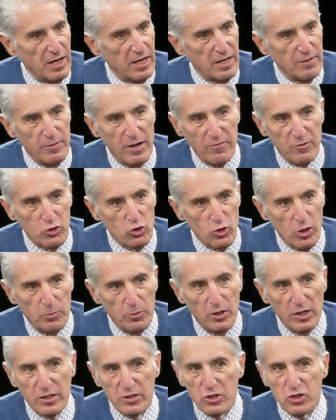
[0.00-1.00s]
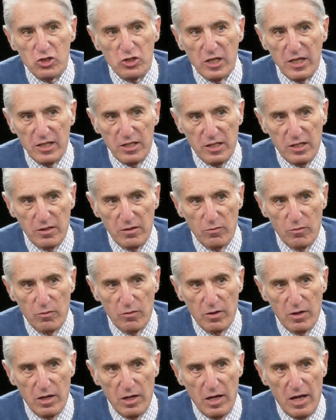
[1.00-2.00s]
And I'm having trouble understanding.
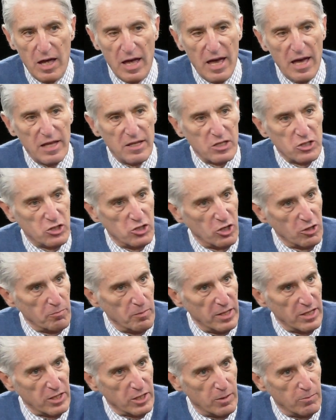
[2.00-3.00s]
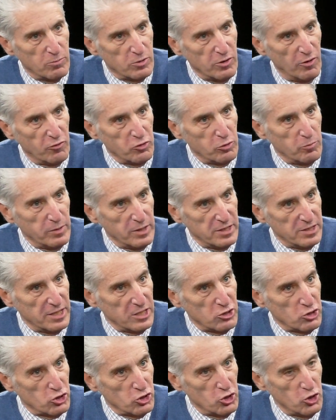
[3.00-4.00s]
This young man comes over to me, he
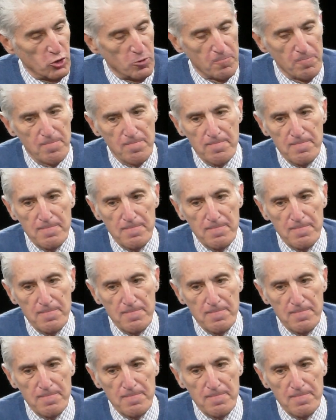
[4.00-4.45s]
says, Sir,